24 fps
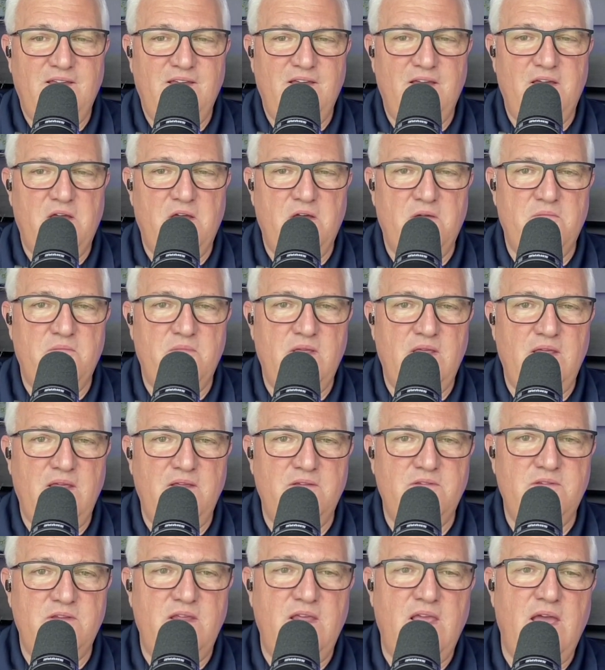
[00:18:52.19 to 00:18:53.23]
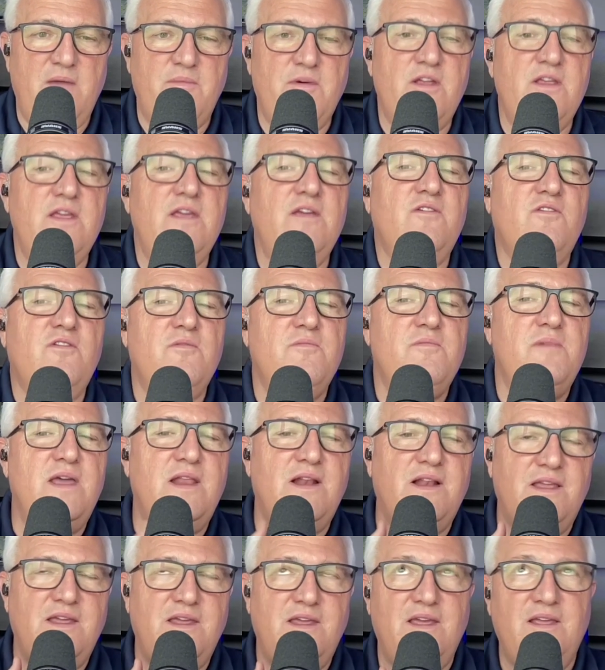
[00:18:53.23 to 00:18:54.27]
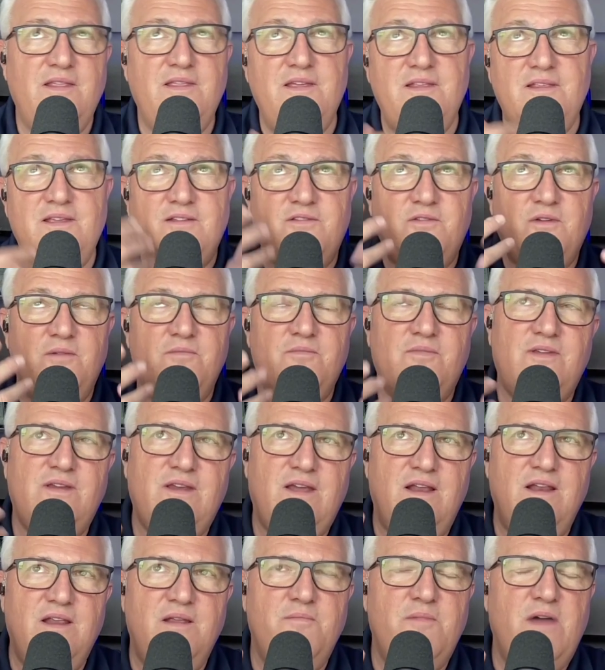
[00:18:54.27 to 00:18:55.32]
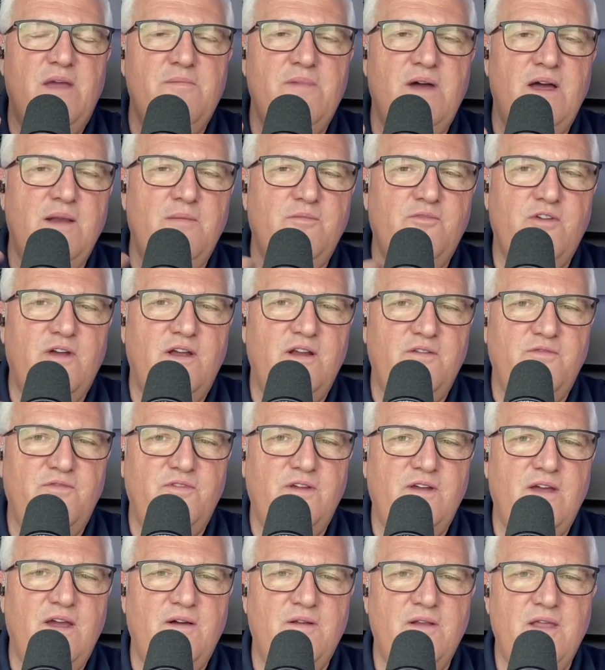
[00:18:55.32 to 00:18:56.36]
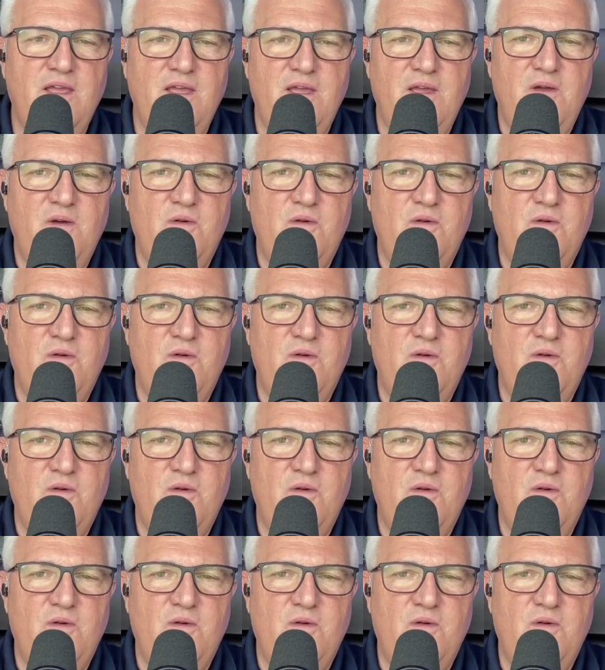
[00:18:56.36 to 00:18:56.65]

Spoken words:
How about incrementally? And that's what kind of in my mind I'm trying to figure out.